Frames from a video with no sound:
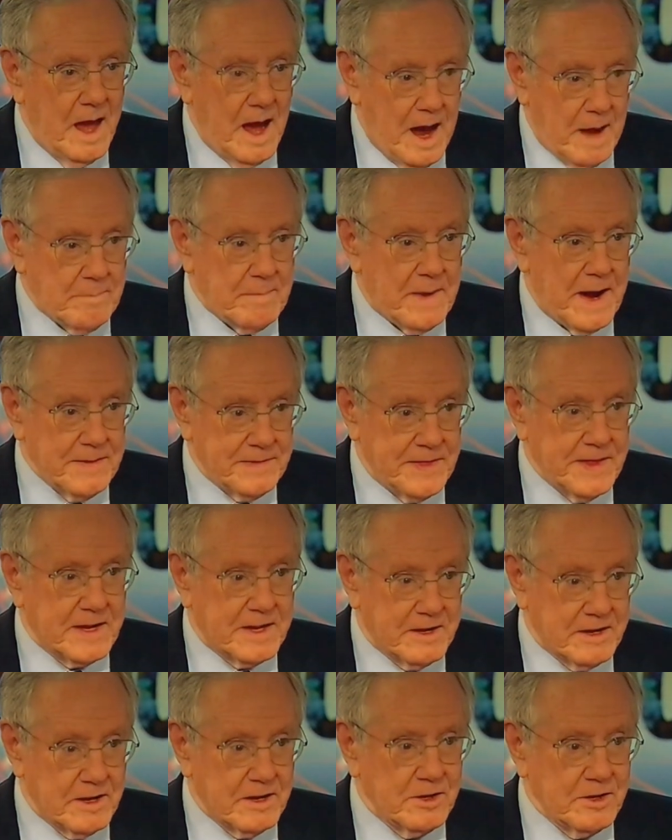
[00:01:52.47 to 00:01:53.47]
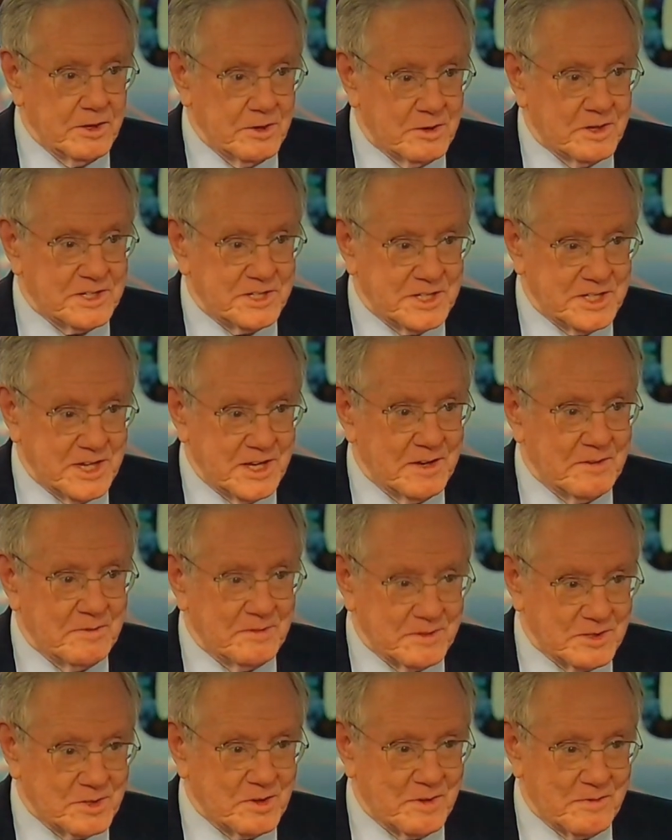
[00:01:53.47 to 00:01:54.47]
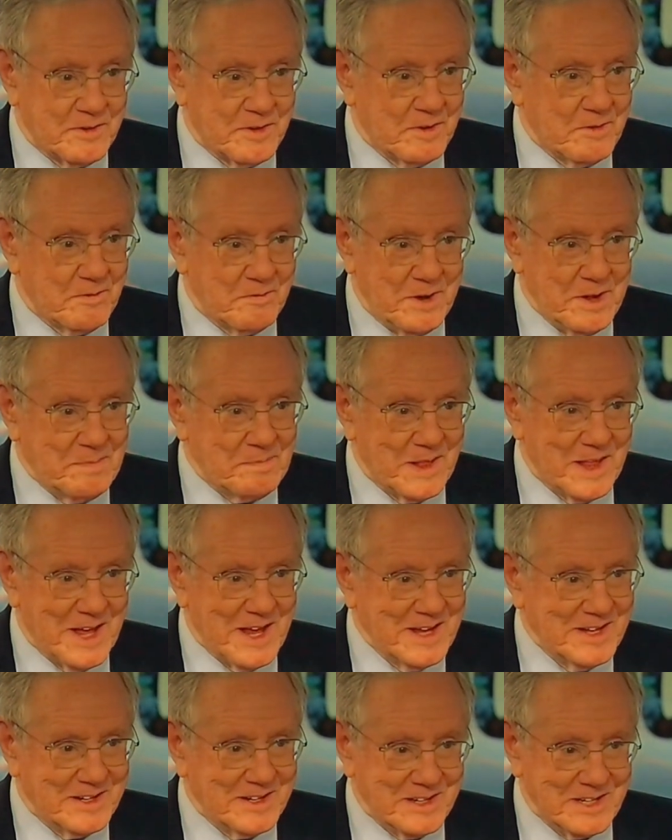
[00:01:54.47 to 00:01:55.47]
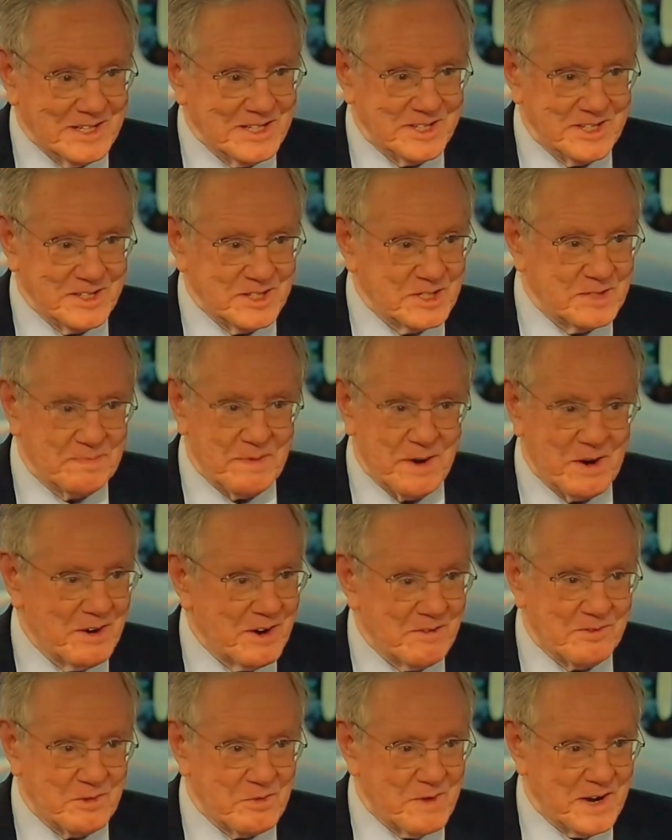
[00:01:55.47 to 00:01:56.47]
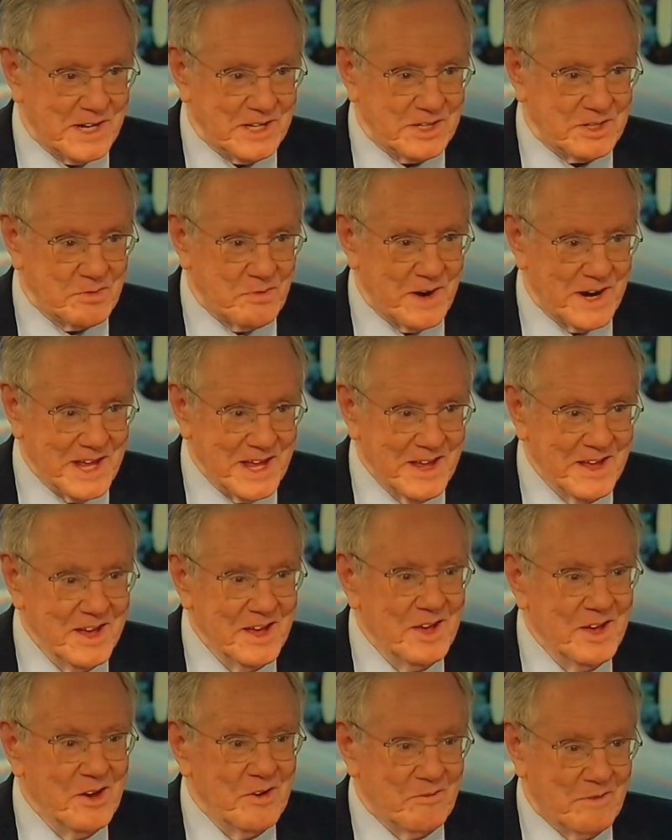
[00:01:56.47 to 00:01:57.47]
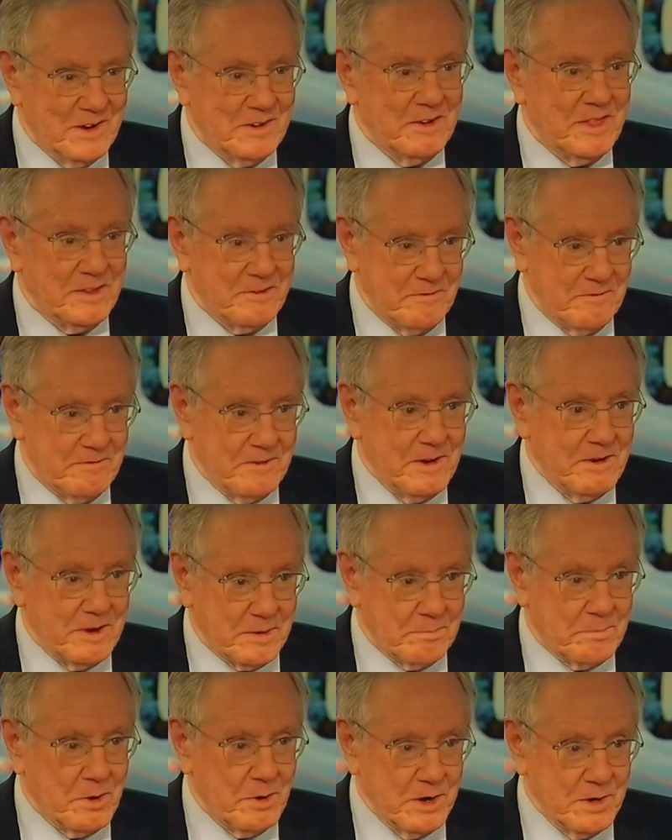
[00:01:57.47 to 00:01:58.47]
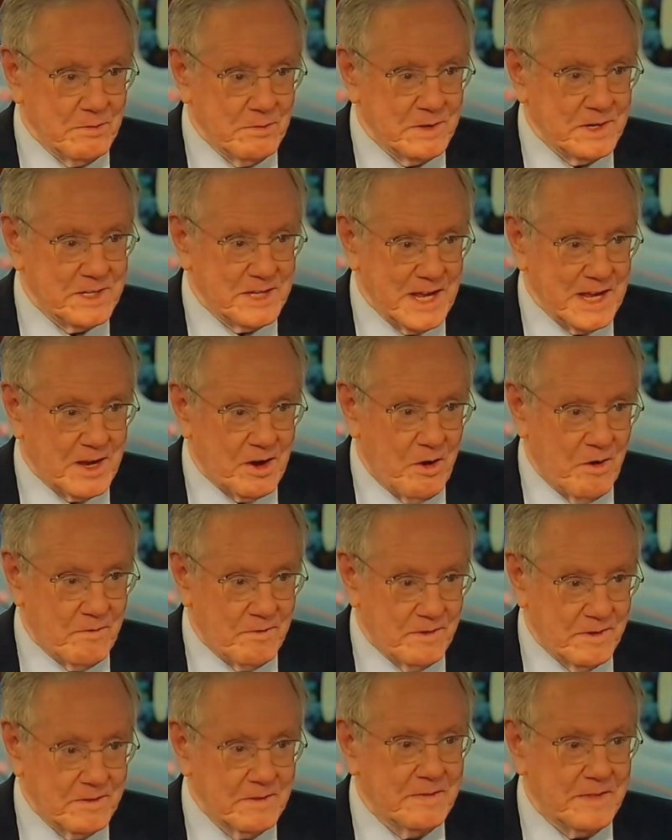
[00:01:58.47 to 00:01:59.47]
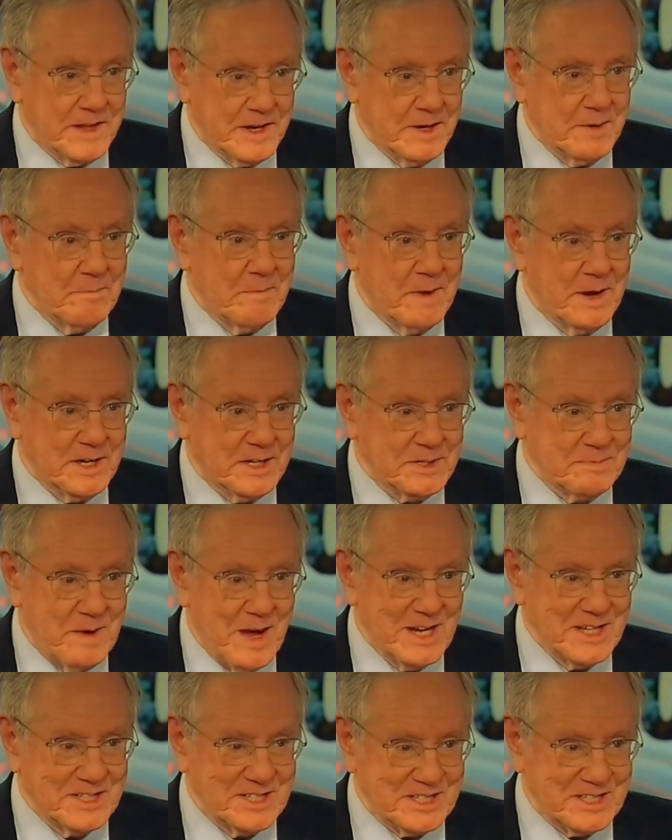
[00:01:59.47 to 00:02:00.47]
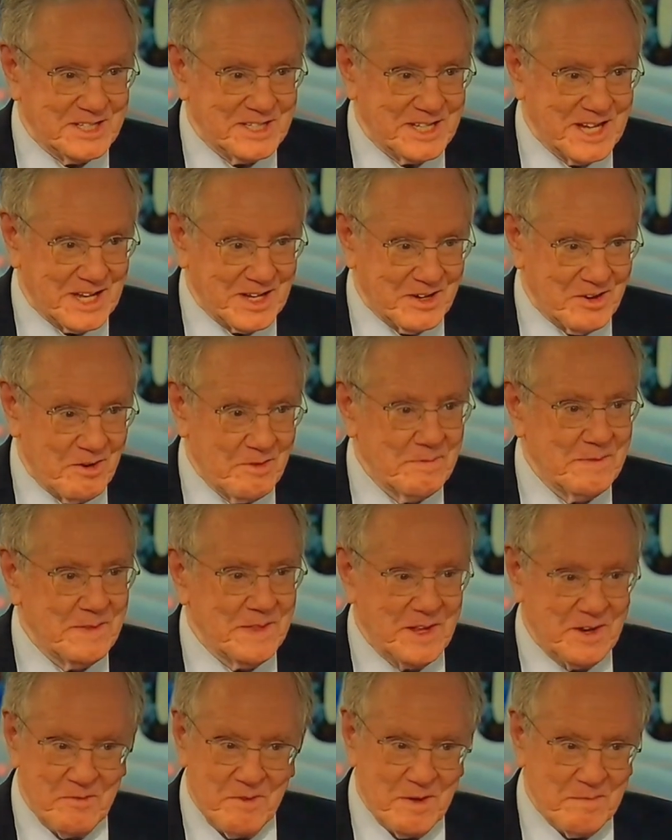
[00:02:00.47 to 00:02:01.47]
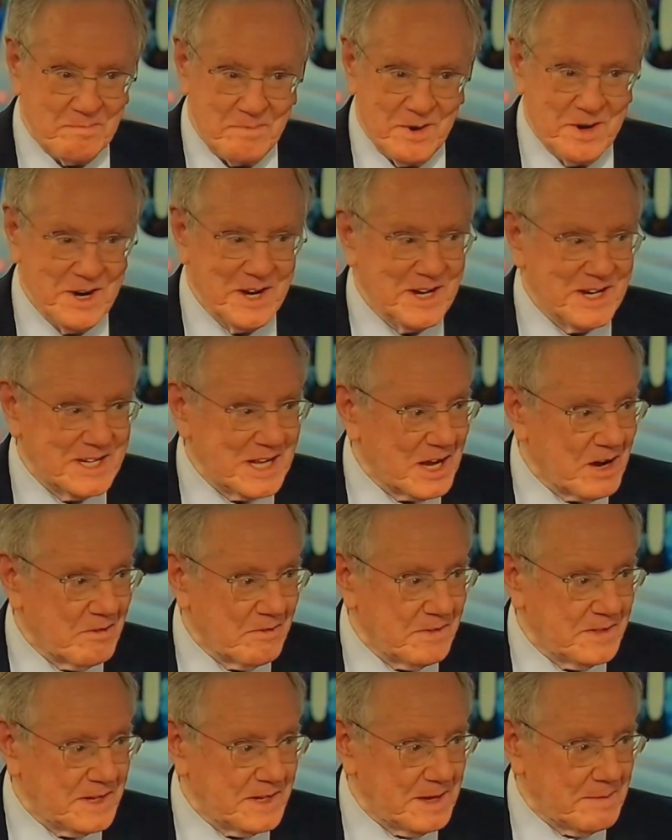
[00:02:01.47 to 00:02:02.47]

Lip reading: I think you could see sort of a replay, at least in spirit of 2020, when they're fearing Bernie would take over. They didn't want his policies taken over. They didn't want Bernie to take over the